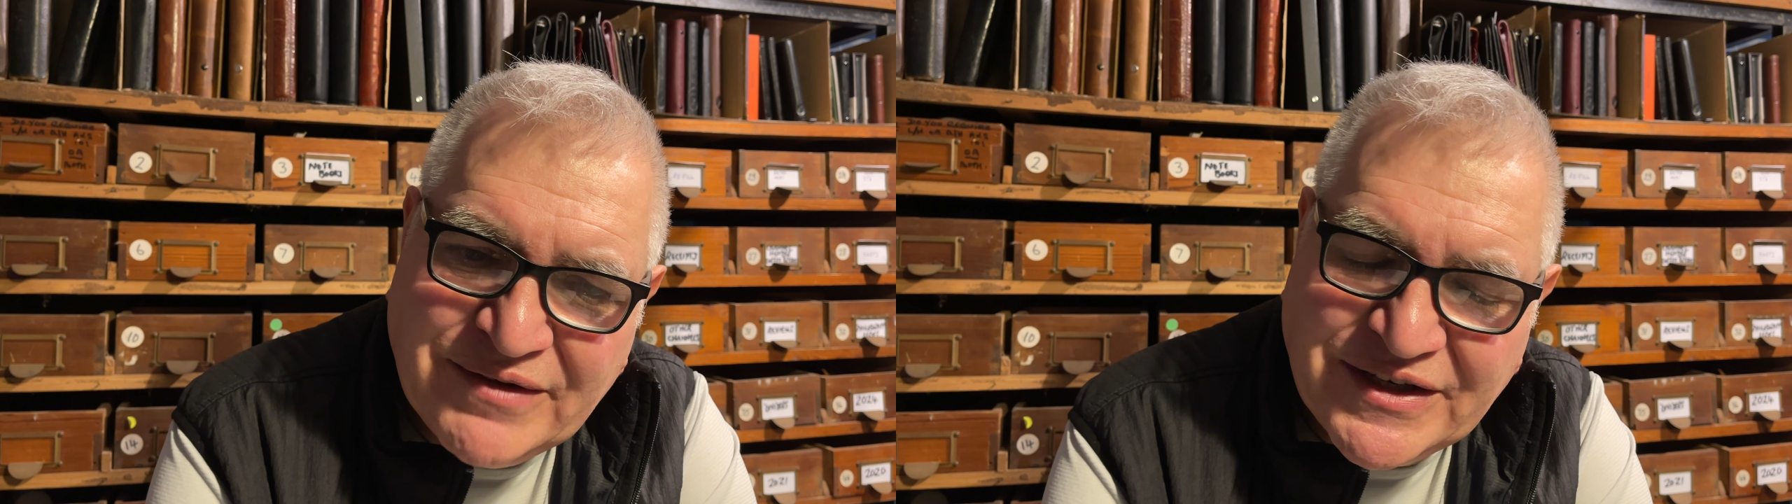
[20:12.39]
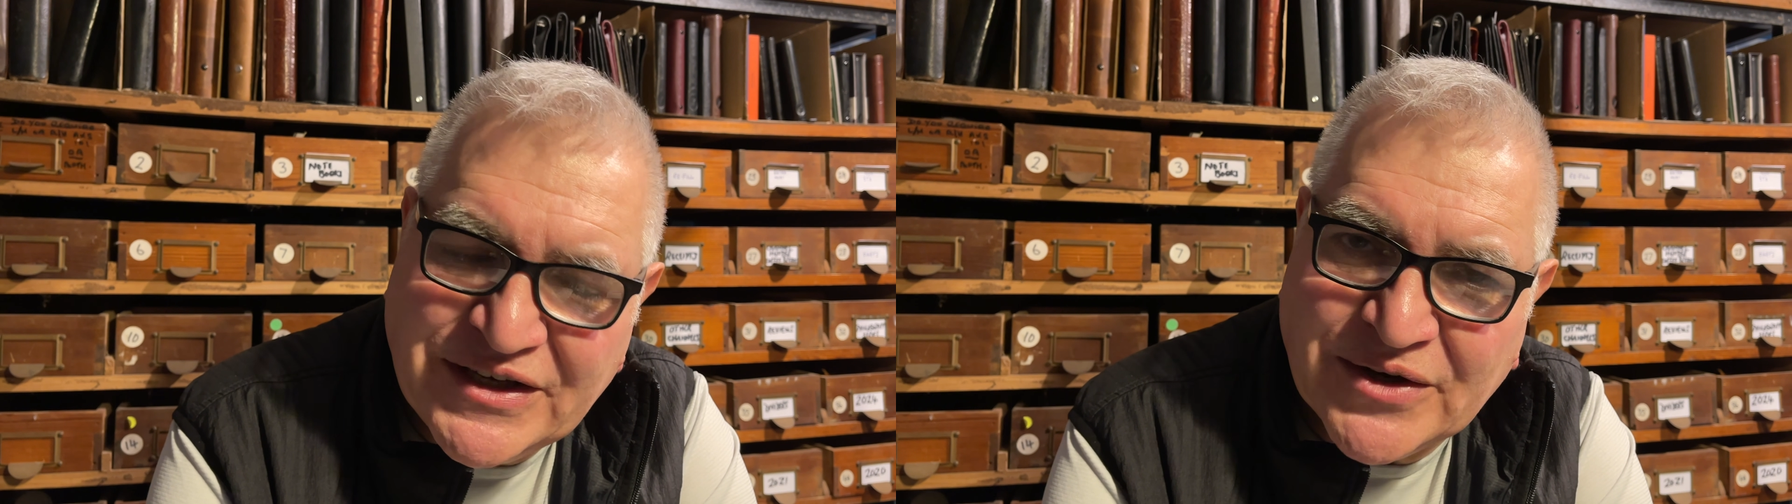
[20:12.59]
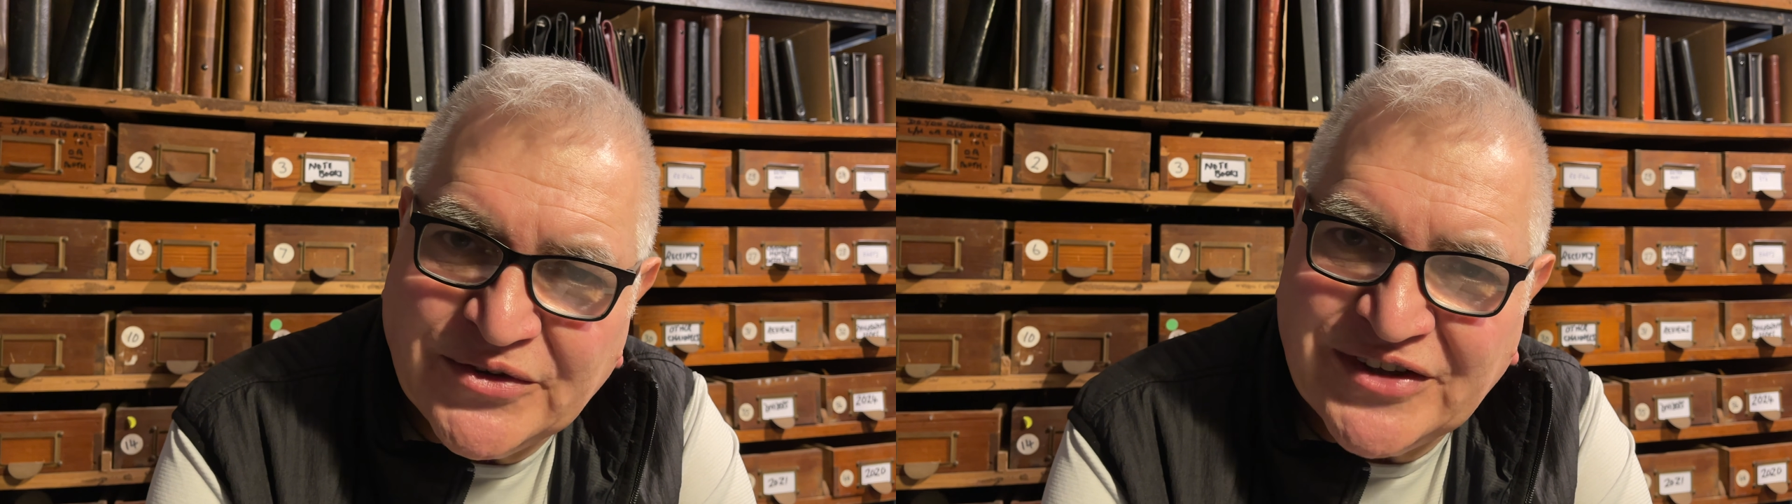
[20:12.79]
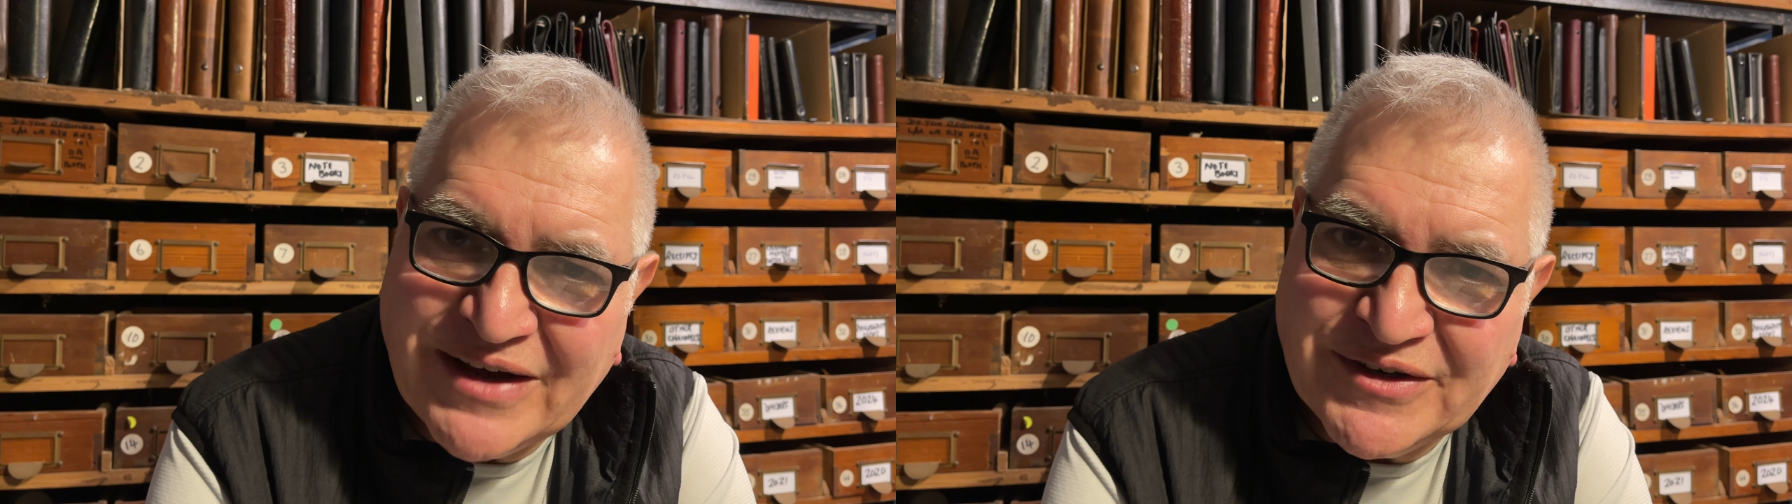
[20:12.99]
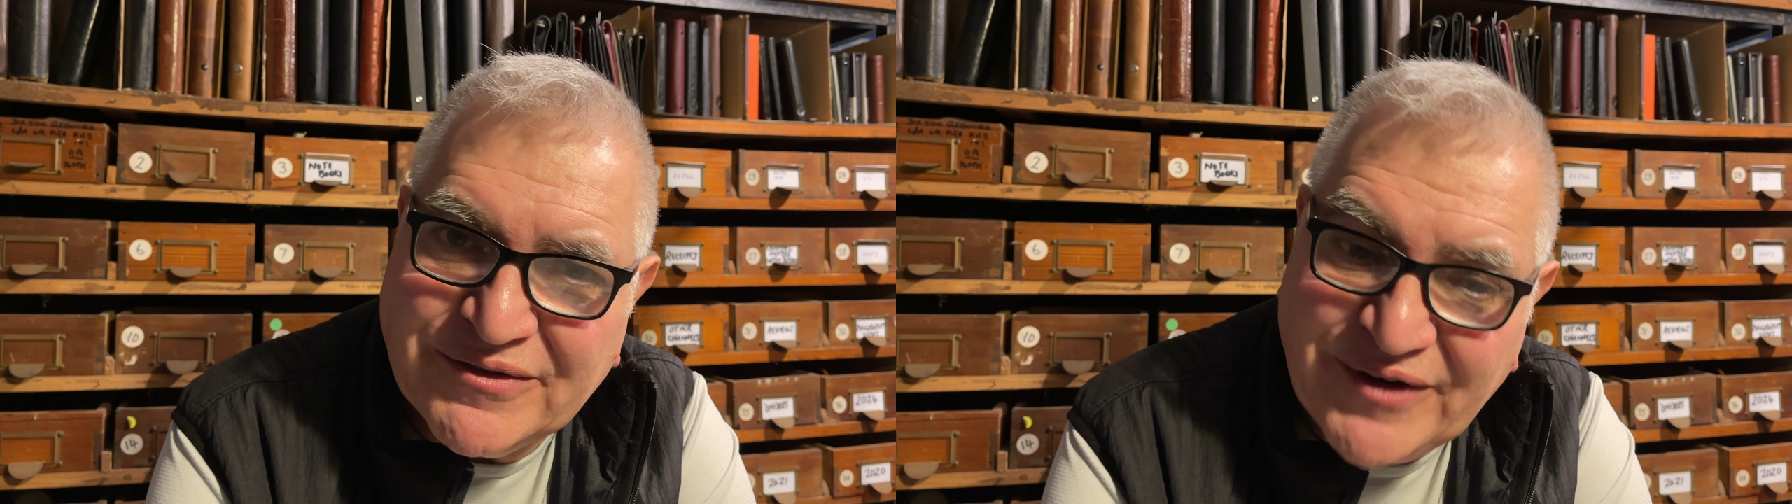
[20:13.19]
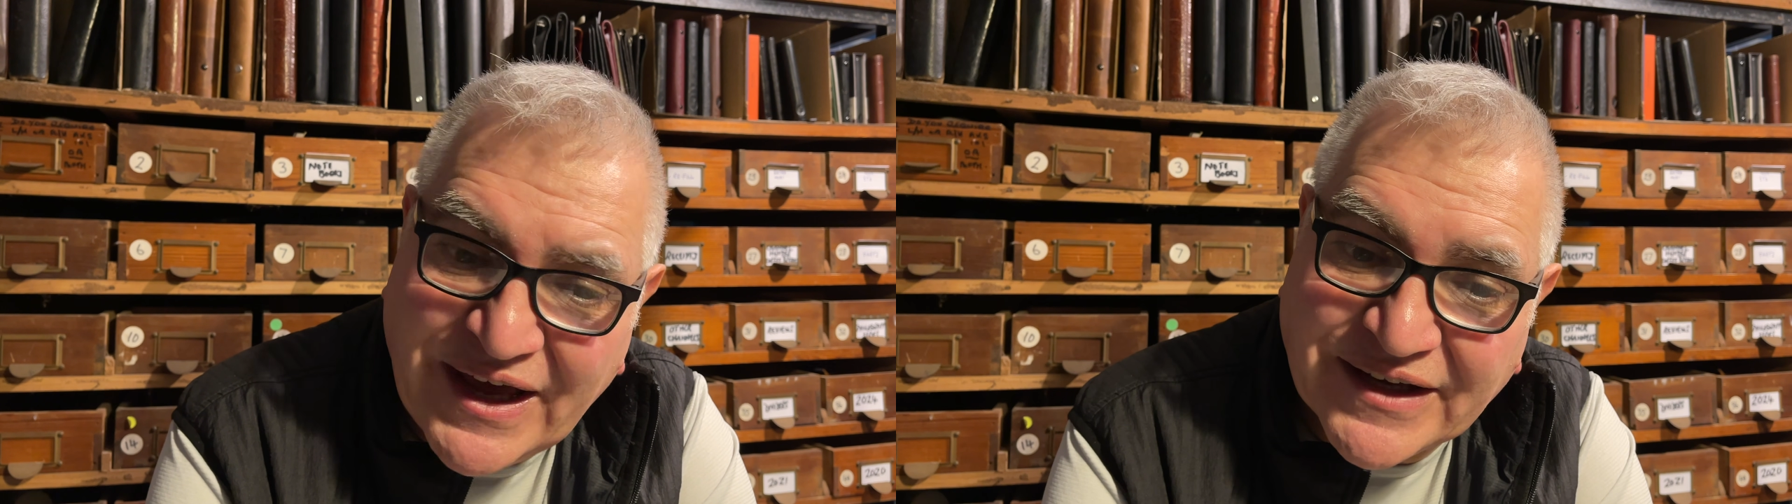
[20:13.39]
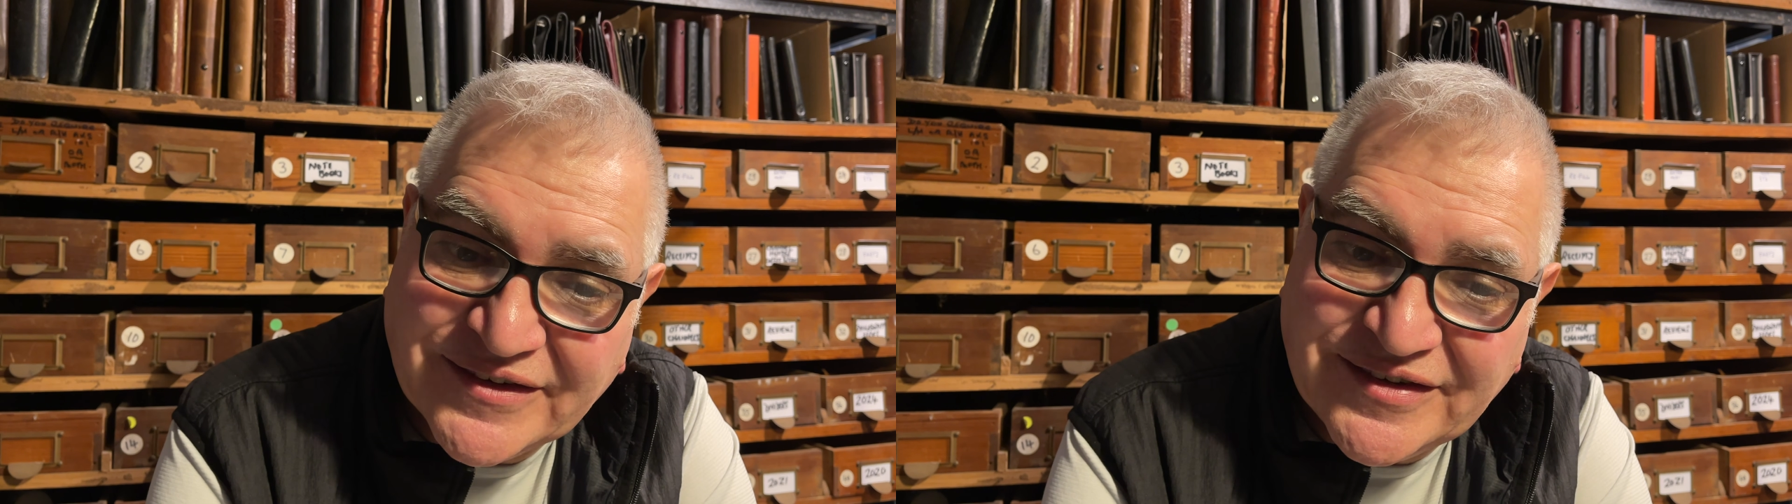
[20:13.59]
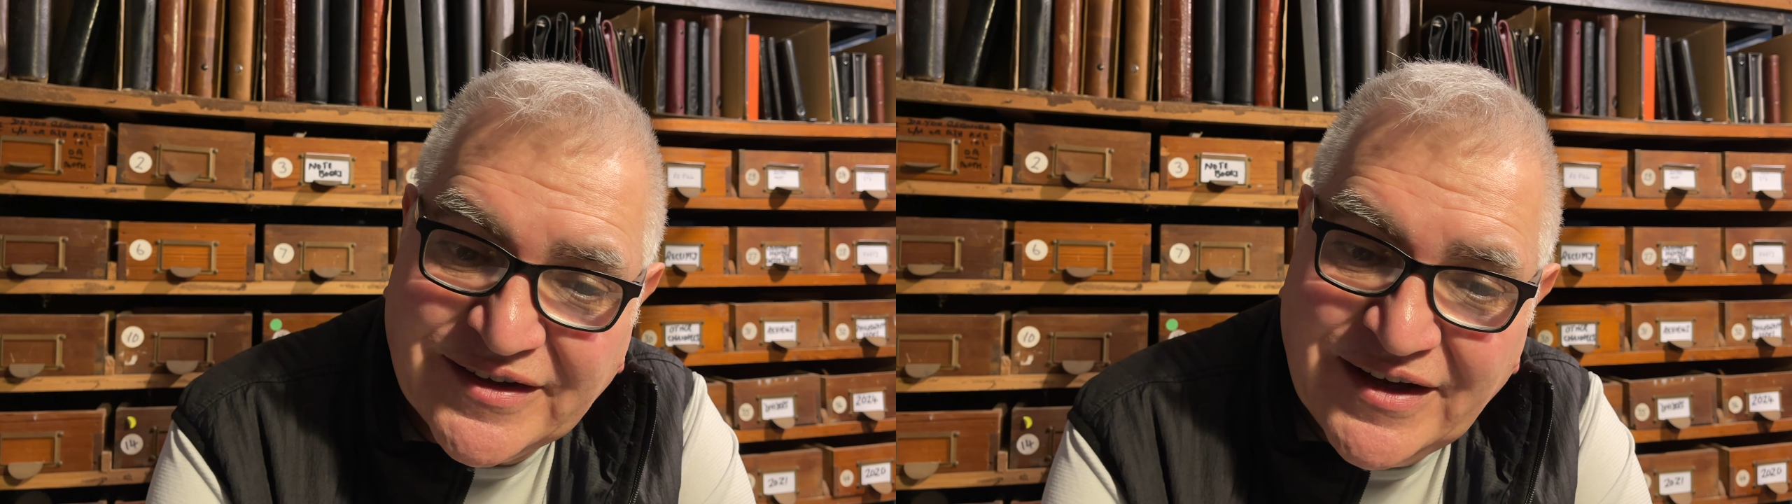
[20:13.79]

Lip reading: videos have an effect,